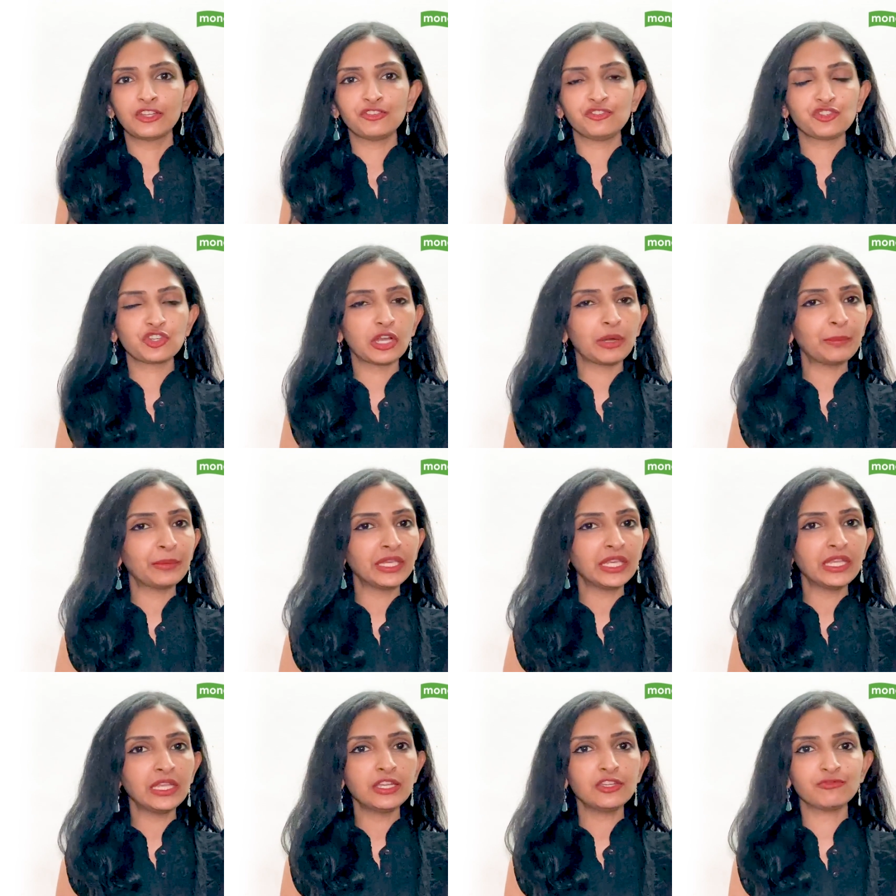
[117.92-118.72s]

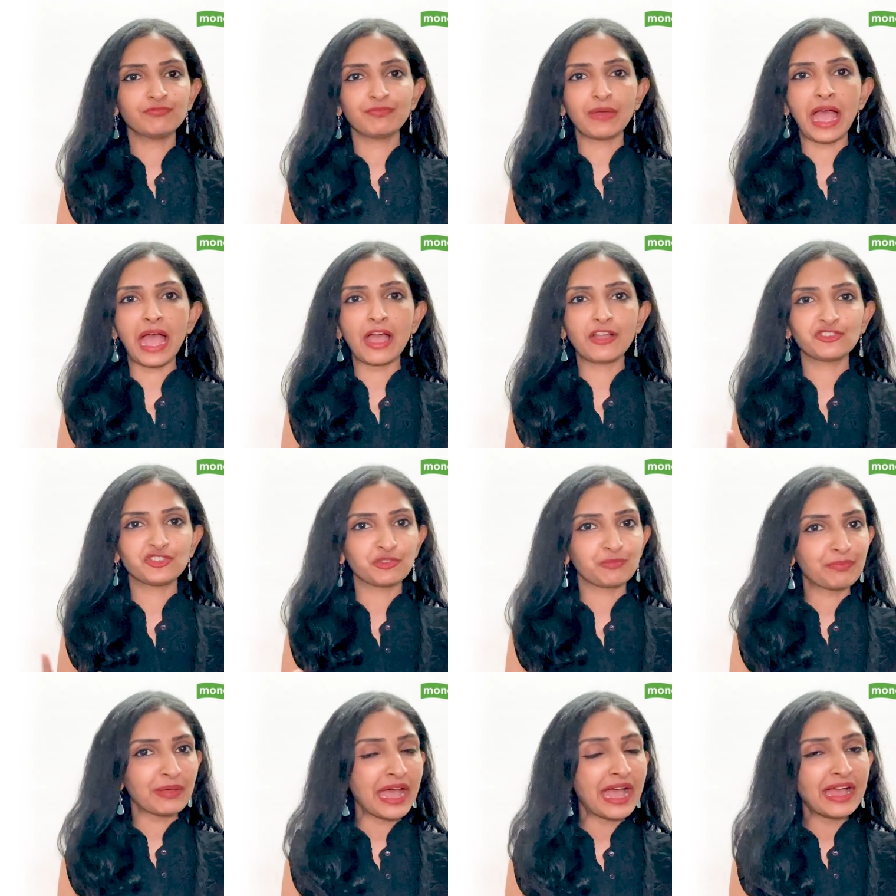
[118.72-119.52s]
Germany,
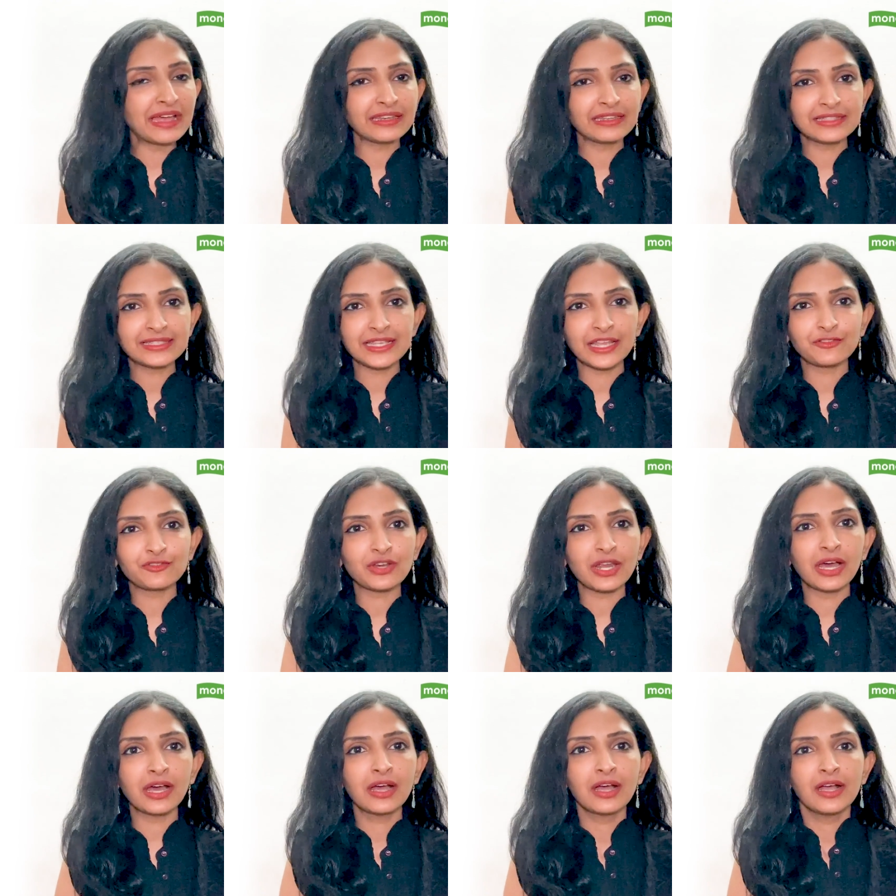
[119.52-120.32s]
Japan,
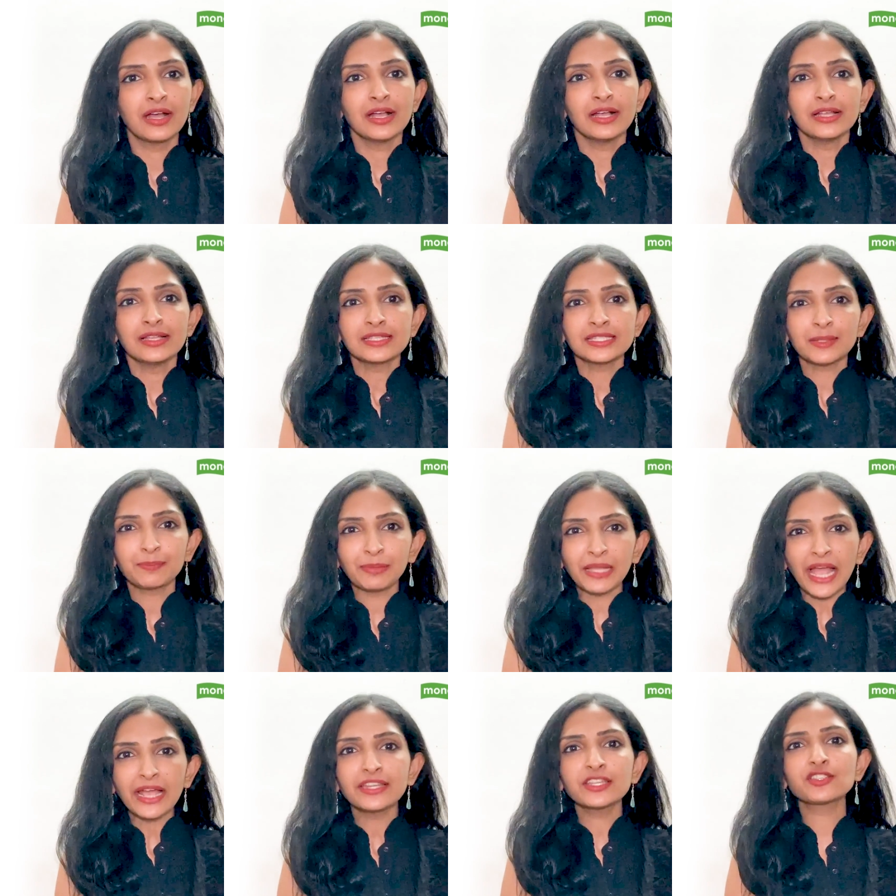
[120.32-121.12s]
etc.
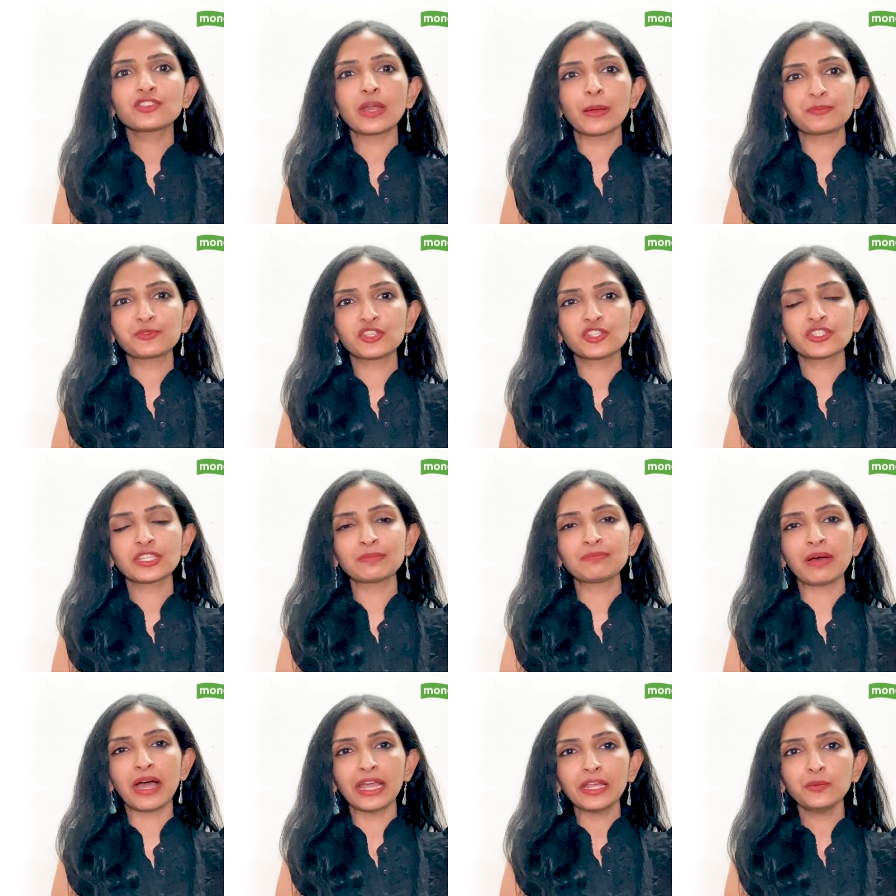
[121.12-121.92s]
Supply disruptions
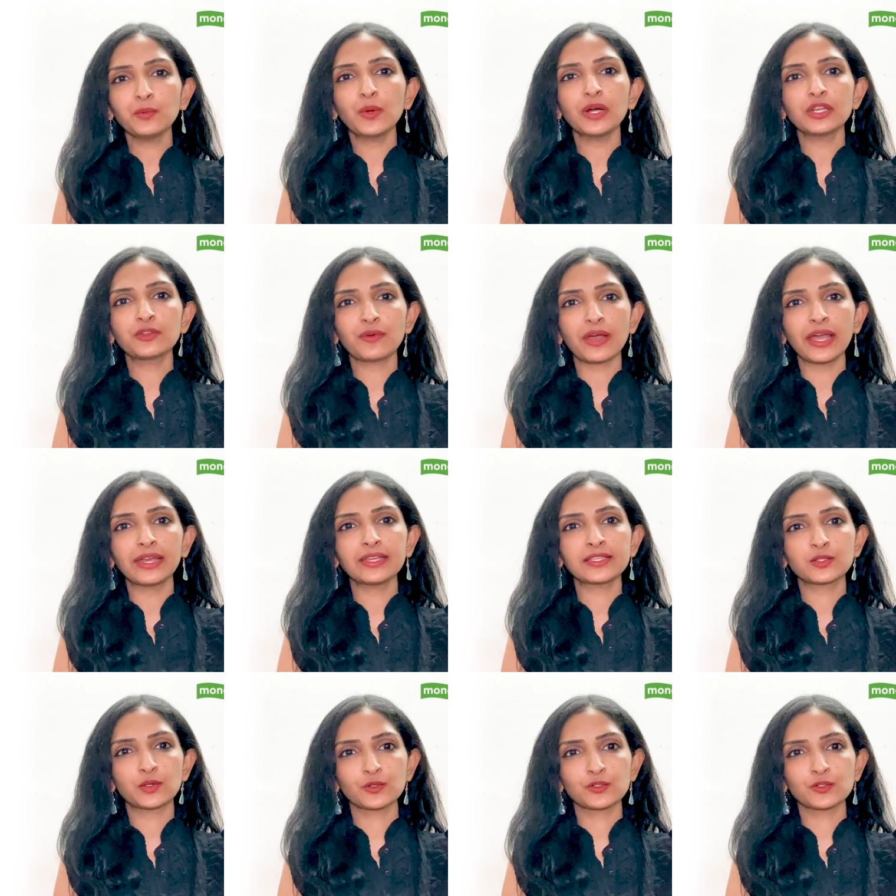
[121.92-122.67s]
in mine worldwide has